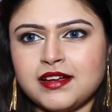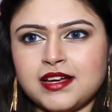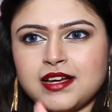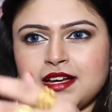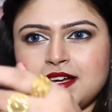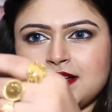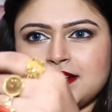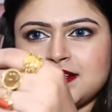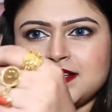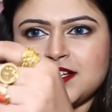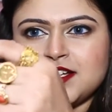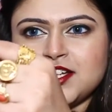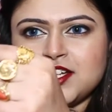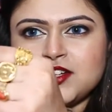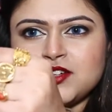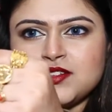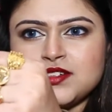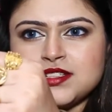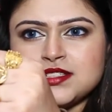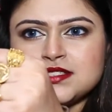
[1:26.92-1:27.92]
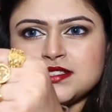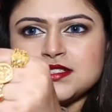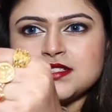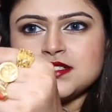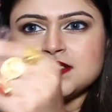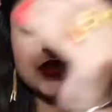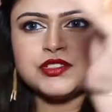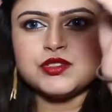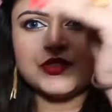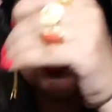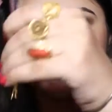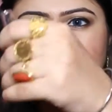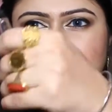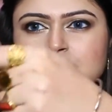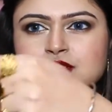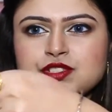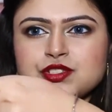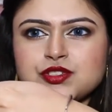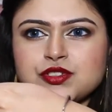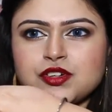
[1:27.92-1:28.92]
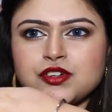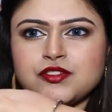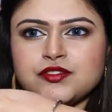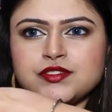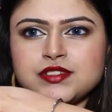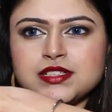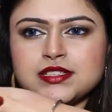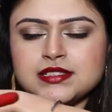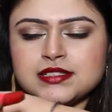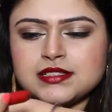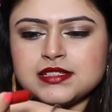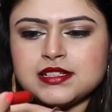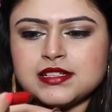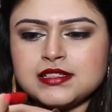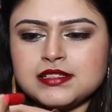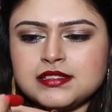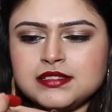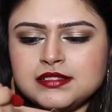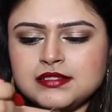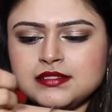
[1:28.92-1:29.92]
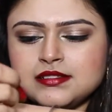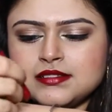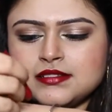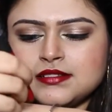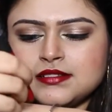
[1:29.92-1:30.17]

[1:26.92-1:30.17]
And here is the swatch of this color.